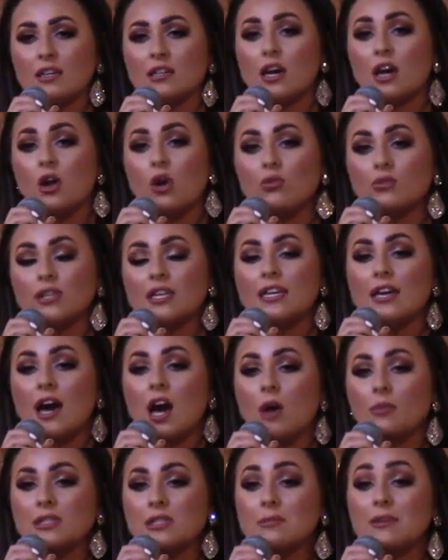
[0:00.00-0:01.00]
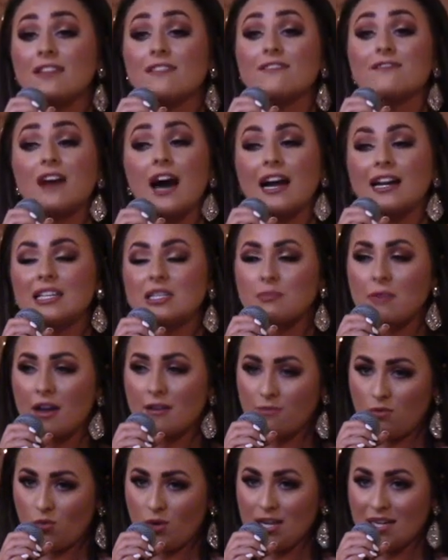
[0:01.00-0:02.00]
not only helped me find my
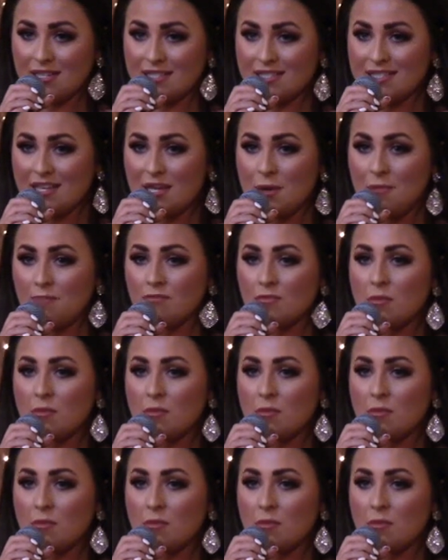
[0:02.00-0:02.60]
voice,